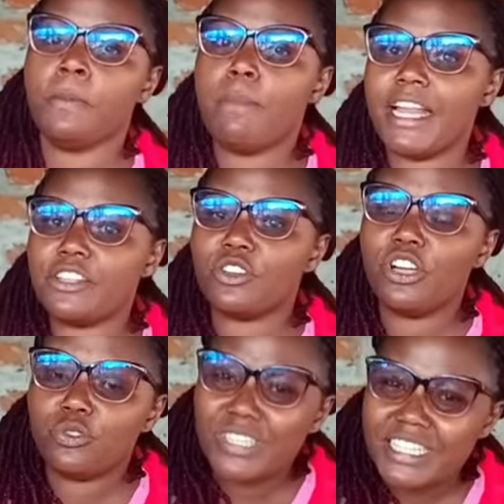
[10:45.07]
but it's
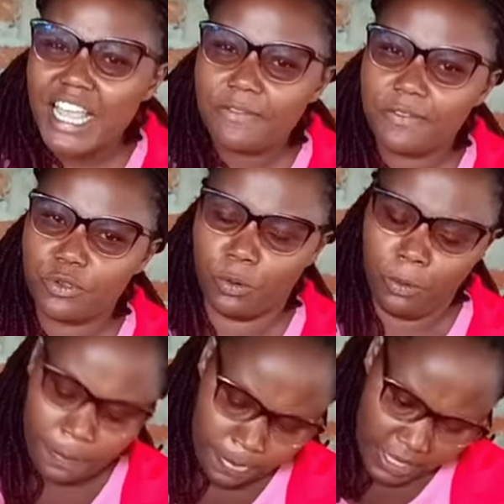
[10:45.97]
going to save you
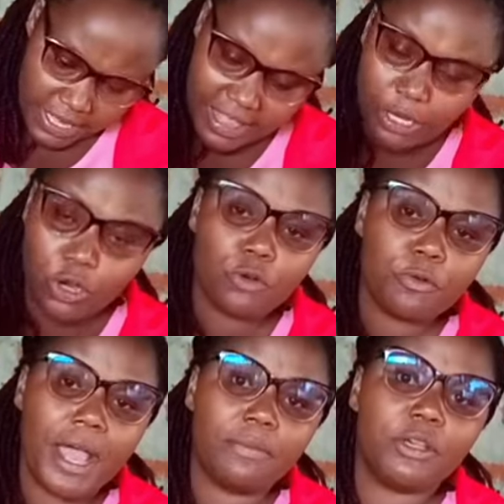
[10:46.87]
in the long run,